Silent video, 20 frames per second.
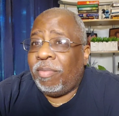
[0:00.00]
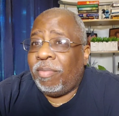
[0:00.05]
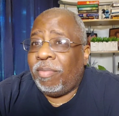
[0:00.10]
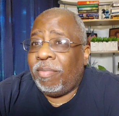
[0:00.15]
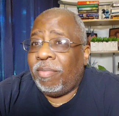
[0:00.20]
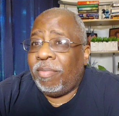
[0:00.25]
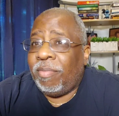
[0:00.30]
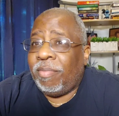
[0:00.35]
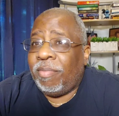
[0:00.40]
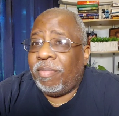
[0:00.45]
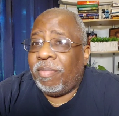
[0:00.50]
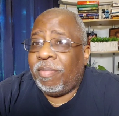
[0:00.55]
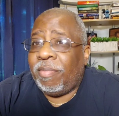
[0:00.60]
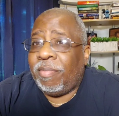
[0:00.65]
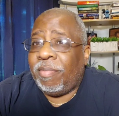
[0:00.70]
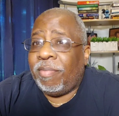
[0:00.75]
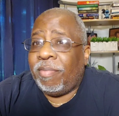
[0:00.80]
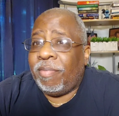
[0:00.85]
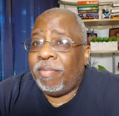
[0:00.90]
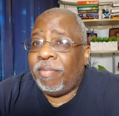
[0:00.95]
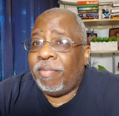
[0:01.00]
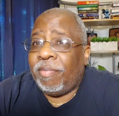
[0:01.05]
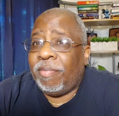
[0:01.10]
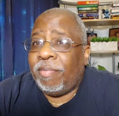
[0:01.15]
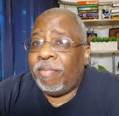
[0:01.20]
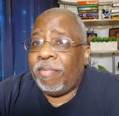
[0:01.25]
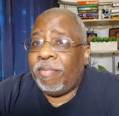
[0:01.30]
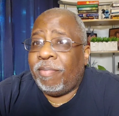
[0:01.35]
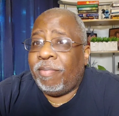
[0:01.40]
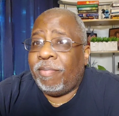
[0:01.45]

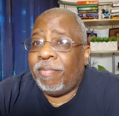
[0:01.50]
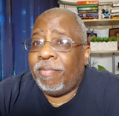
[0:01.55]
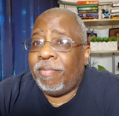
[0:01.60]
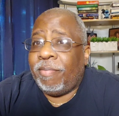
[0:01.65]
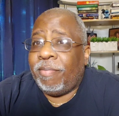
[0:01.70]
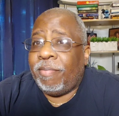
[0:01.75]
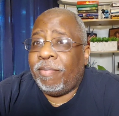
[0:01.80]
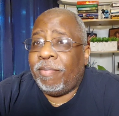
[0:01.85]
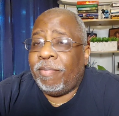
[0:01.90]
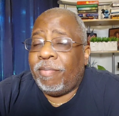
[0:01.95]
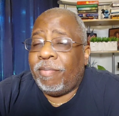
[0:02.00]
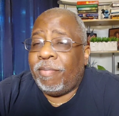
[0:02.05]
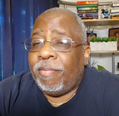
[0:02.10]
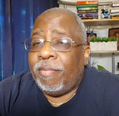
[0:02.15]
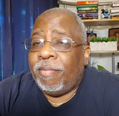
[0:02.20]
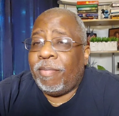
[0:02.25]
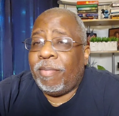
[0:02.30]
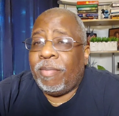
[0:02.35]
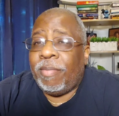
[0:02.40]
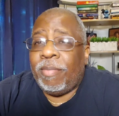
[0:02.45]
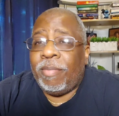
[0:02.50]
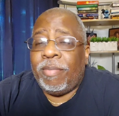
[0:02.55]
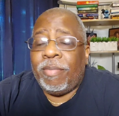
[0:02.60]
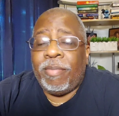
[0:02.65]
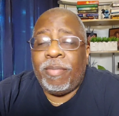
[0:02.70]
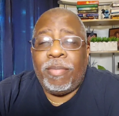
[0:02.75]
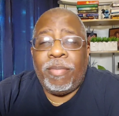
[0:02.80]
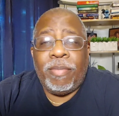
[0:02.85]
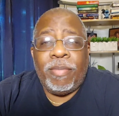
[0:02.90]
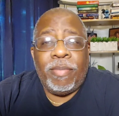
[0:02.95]
Nothing is said.